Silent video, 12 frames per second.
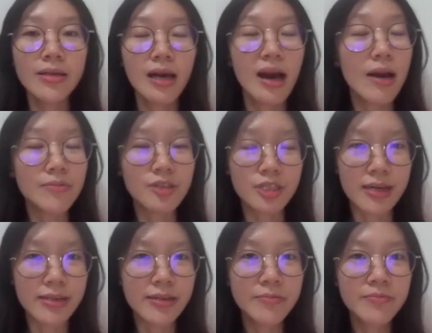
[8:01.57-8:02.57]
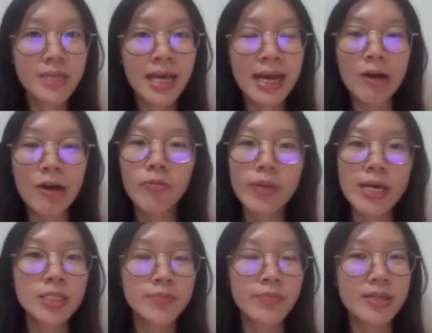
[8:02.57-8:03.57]
I'm Jai. I will be
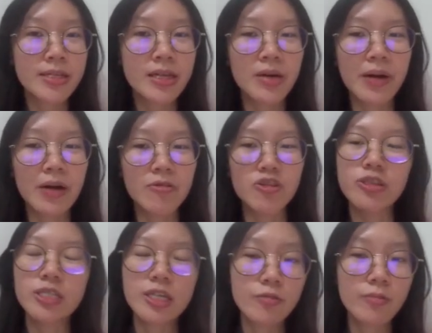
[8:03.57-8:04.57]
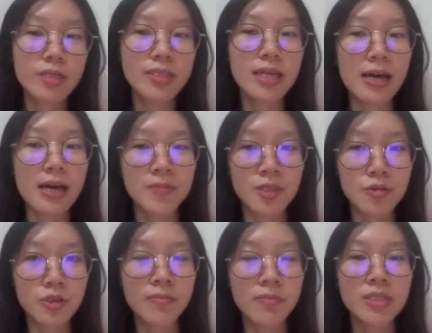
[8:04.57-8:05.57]
explaining about continuous
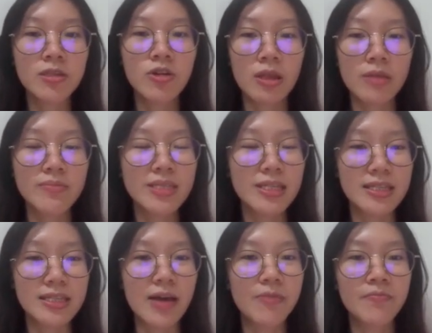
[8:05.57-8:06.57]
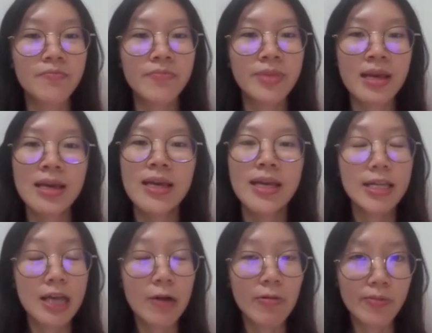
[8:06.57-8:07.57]
absorption column design.
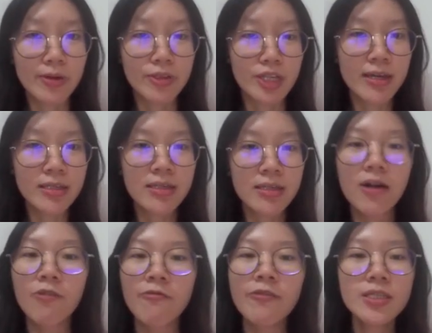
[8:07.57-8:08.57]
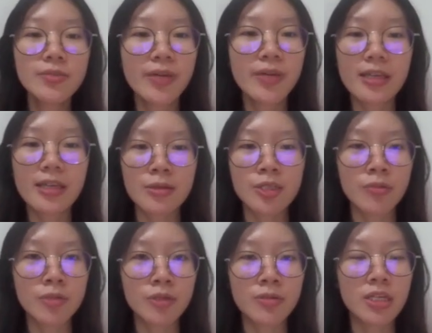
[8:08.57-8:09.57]
In our project, a fixed bed
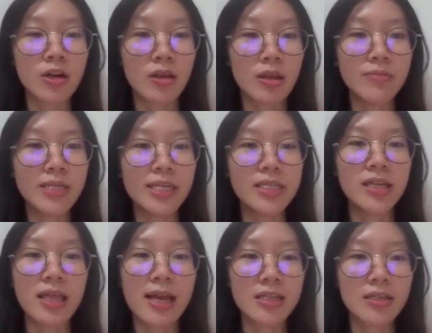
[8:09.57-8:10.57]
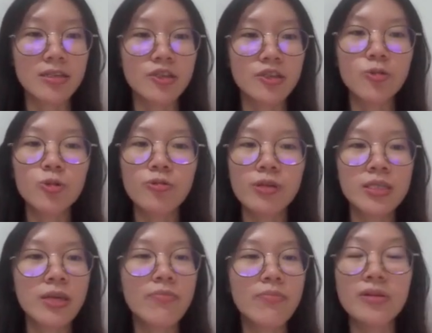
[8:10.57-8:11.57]
absorption column is selected due to its
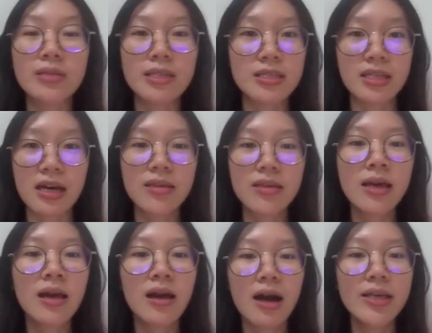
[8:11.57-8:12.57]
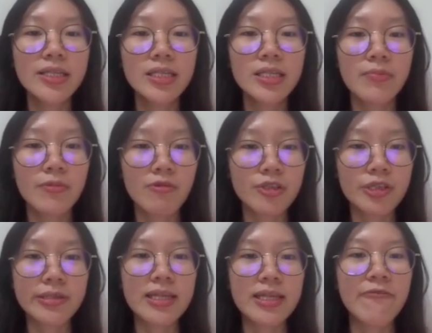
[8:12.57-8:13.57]
simple design, high
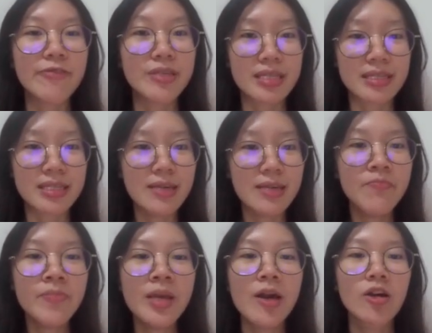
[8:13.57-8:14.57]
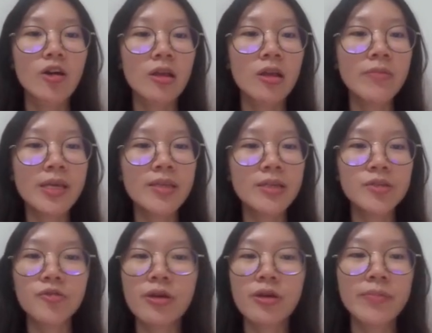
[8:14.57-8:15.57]
separation efficiency, and column
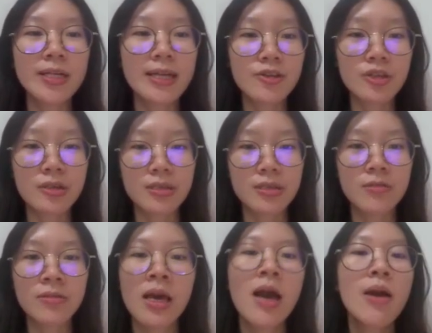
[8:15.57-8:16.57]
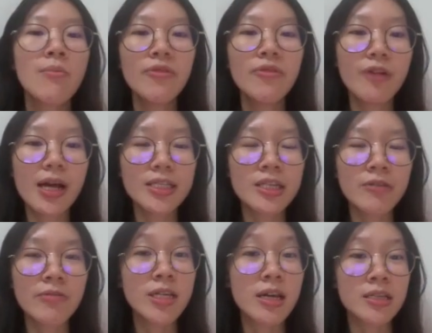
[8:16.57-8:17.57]
industrial applications. Before
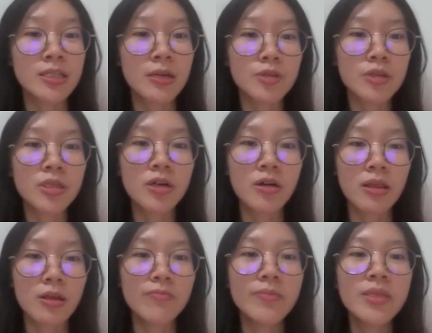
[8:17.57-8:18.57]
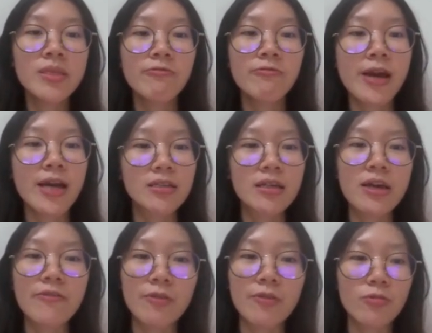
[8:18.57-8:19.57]
entering the absorption column, the reactor
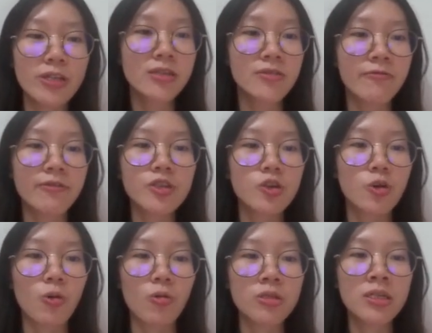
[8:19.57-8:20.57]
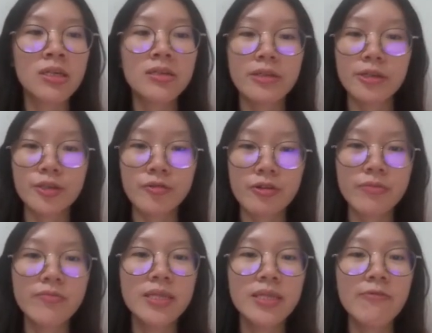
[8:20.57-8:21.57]
effluent is first cooled. The
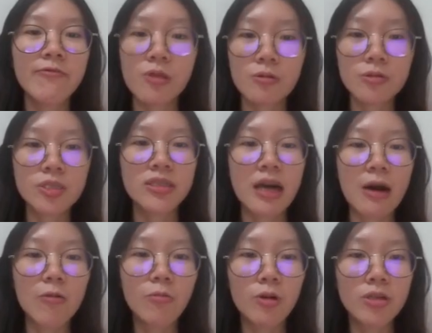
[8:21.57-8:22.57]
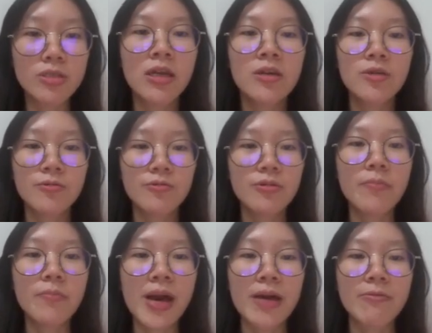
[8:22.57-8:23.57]
stream then flows downwards through a
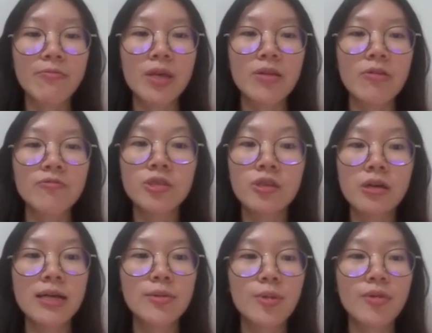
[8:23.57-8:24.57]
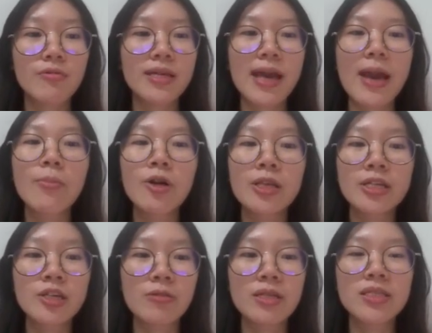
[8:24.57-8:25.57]
packed bed of Geolite 3A
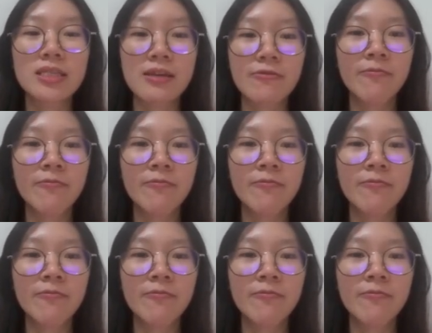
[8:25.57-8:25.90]
molecular sieve.